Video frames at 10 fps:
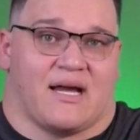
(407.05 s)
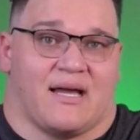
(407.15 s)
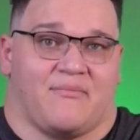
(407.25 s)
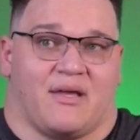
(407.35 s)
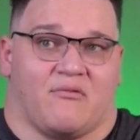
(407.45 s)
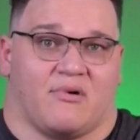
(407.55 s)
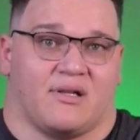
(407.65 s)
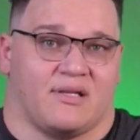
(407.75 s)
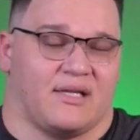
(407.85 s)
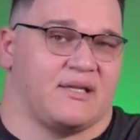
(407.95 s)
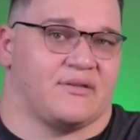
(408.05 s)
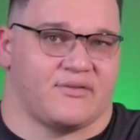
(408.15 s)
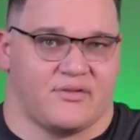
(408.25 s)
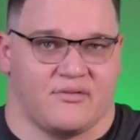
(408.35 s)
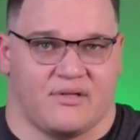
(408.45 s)
I may want to lean
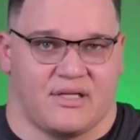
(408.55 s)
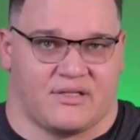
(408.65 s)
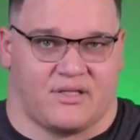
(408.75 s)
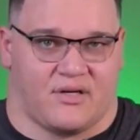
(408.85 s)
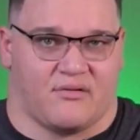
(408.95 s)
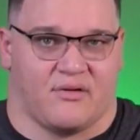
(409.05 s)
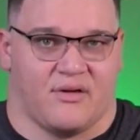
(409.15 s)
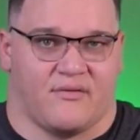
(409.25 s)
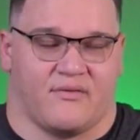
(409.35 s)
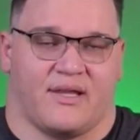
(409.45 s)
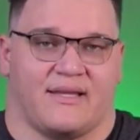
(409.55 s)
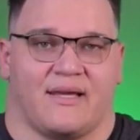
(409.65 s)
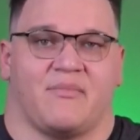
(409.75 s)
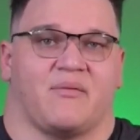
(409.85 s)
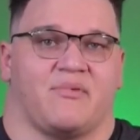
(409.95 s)
into Istio for that.
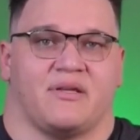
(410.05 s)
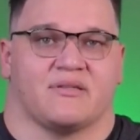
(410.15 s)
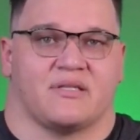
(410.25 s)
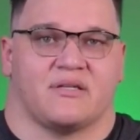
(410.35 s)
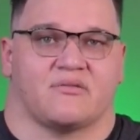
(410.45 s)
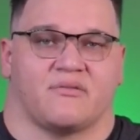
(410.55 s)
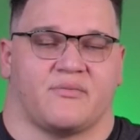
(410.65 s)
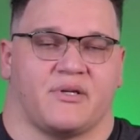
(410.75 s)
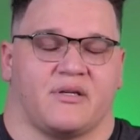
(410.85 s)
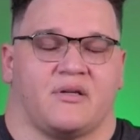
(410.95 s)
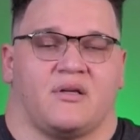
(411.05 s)
That may be instinctual for me.